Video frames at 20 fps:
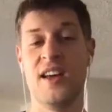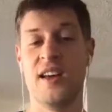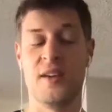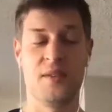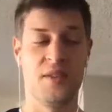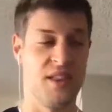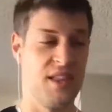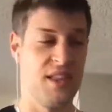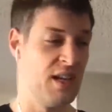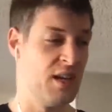
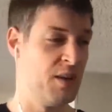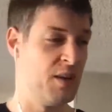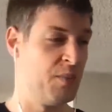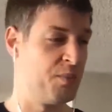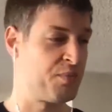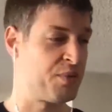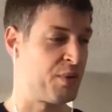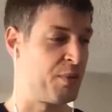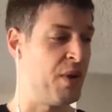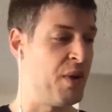the
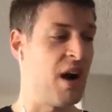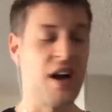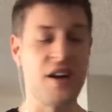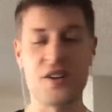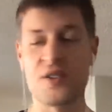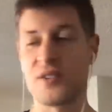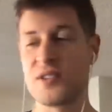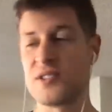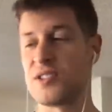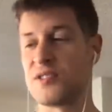
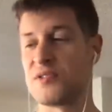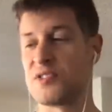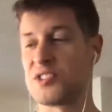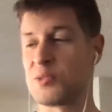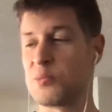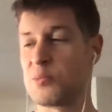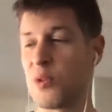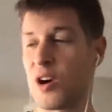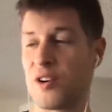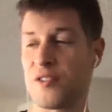preponderance of
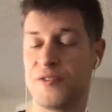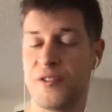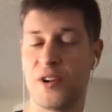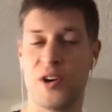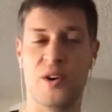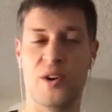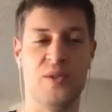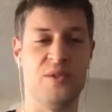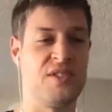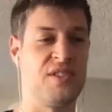
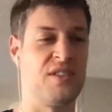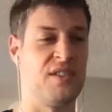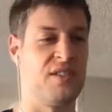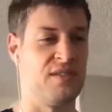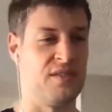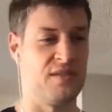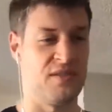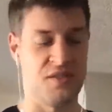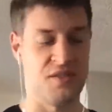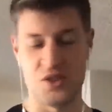smartphones
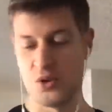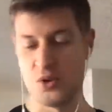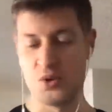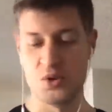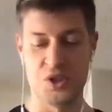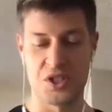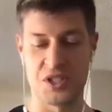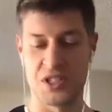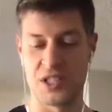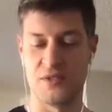and
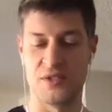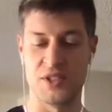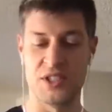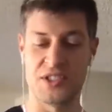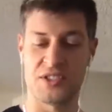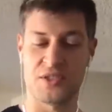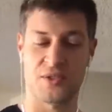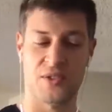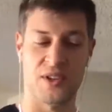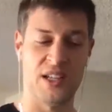huge TV
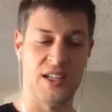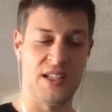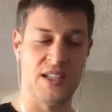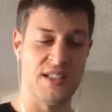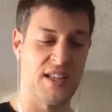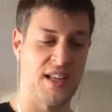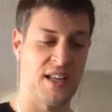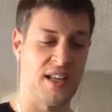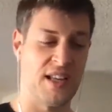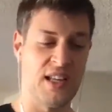
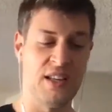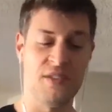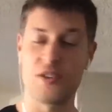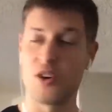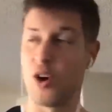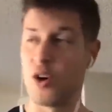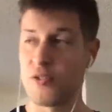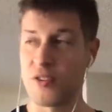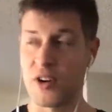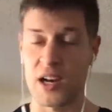screens and even
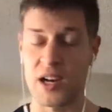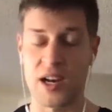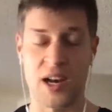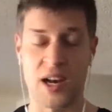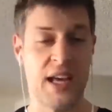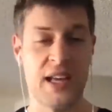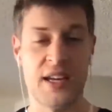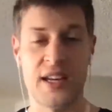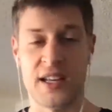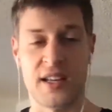overhead
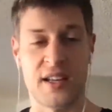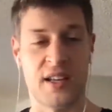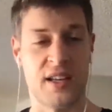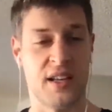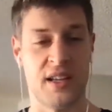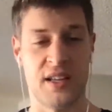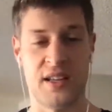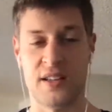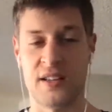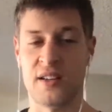lighting
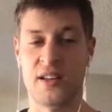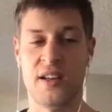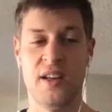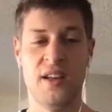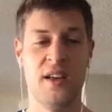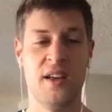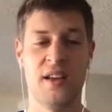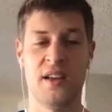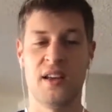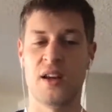in
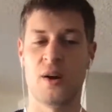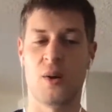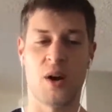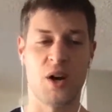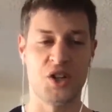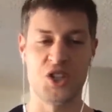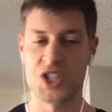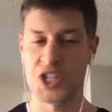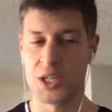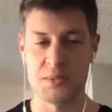you know our
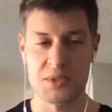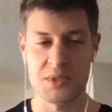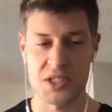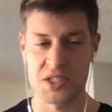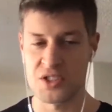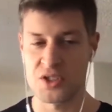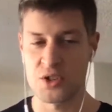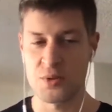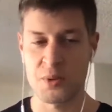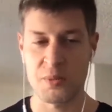gyms
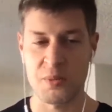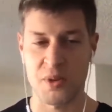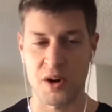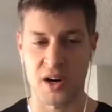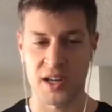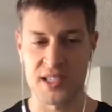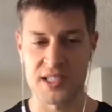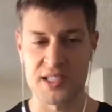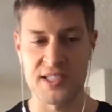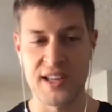and
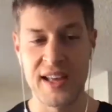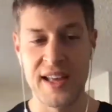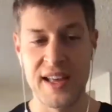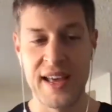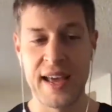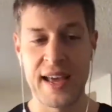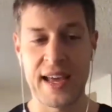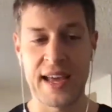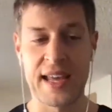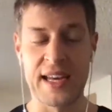supermarkets
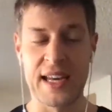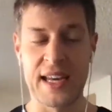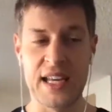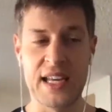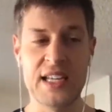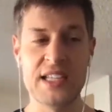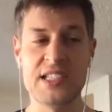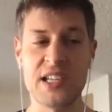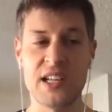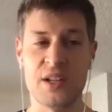can
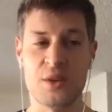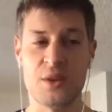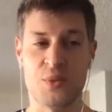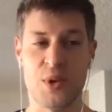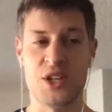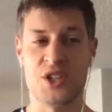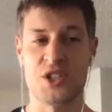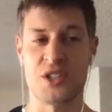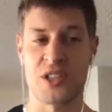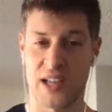easily
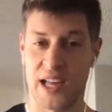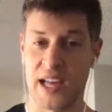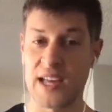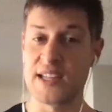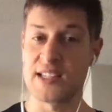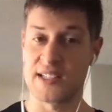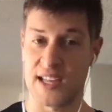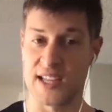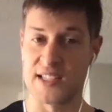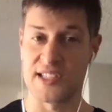reach the light
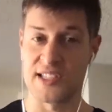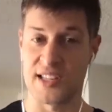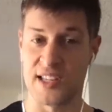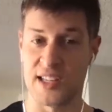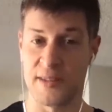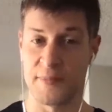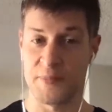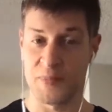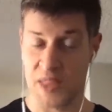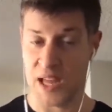
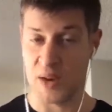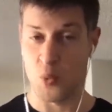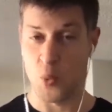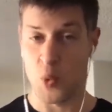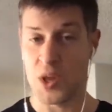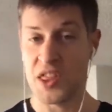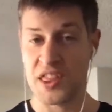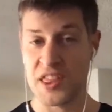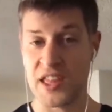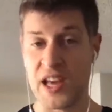intensity that
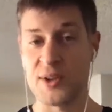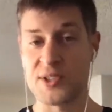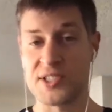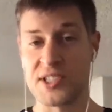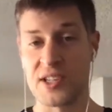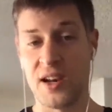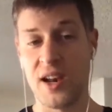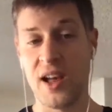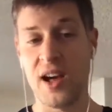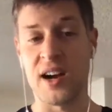
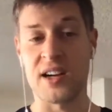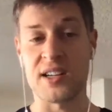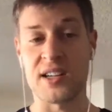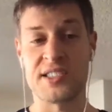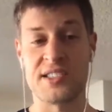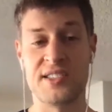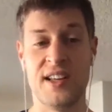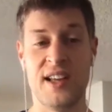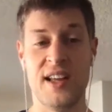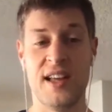1000
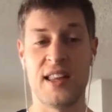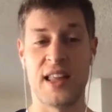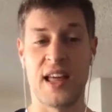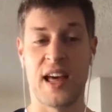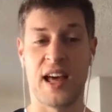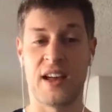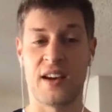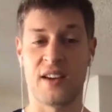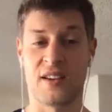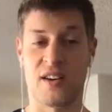lux
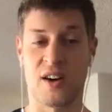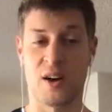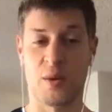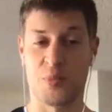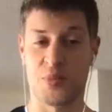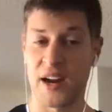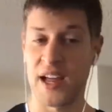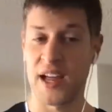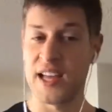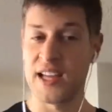that our
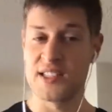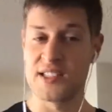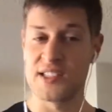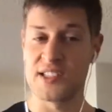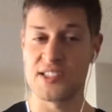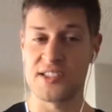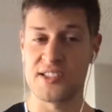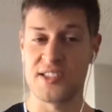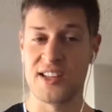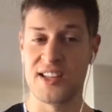
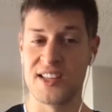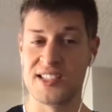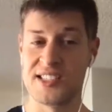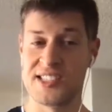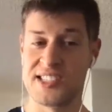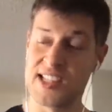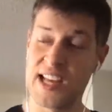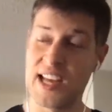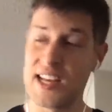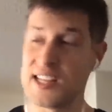brains
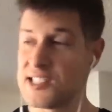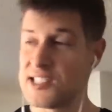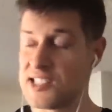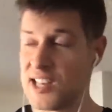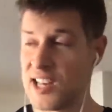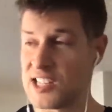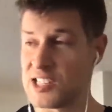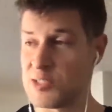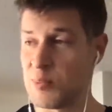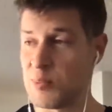sense
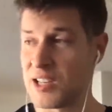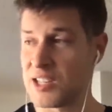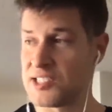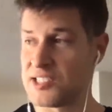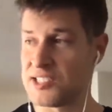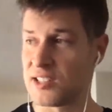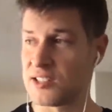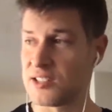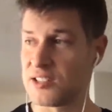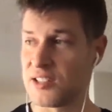as being a
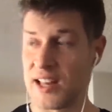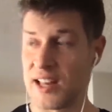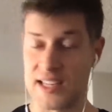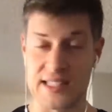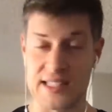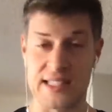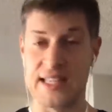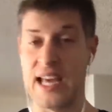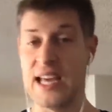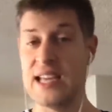signal that
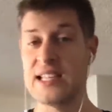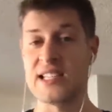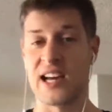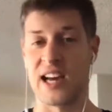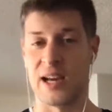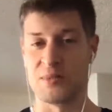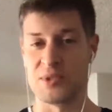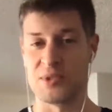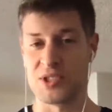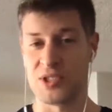it's
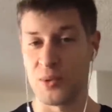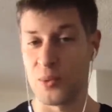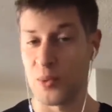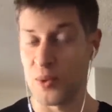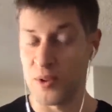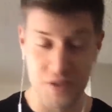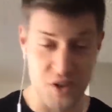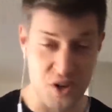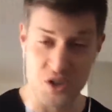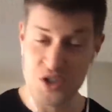daytime. So
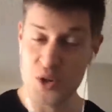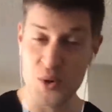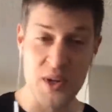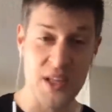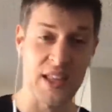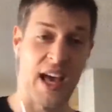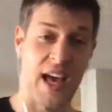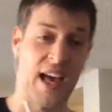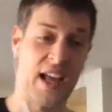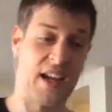if you're
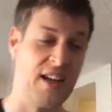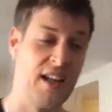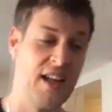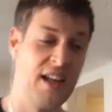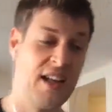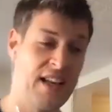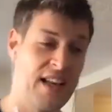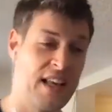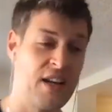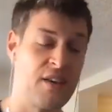doing that
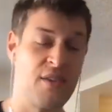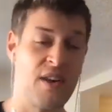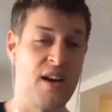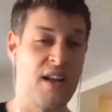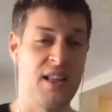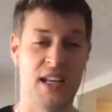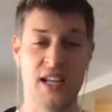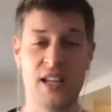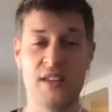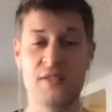later on
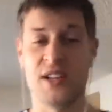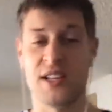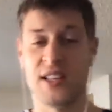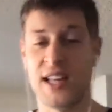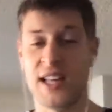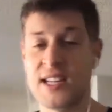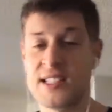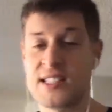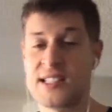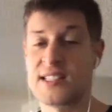in the evening,
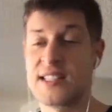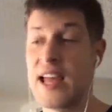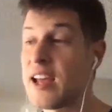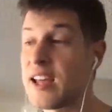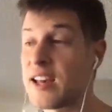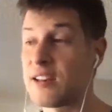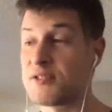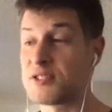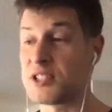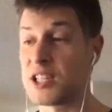that is
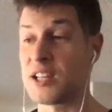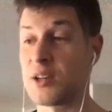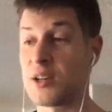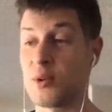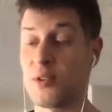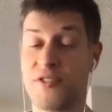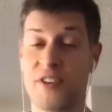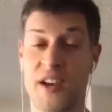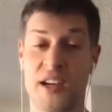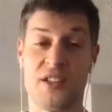negatively going to
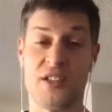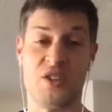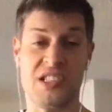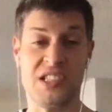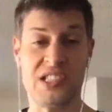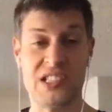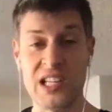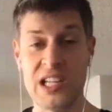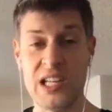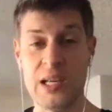affect your
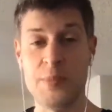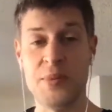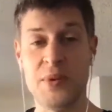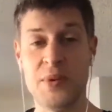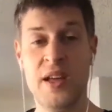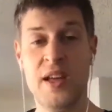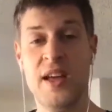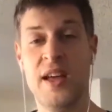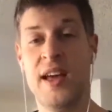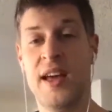sleep.
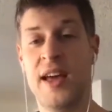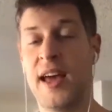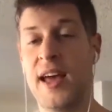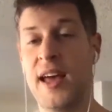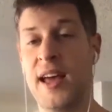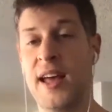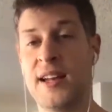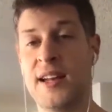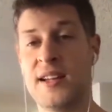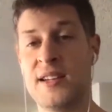
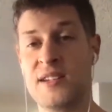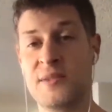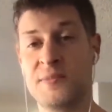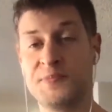And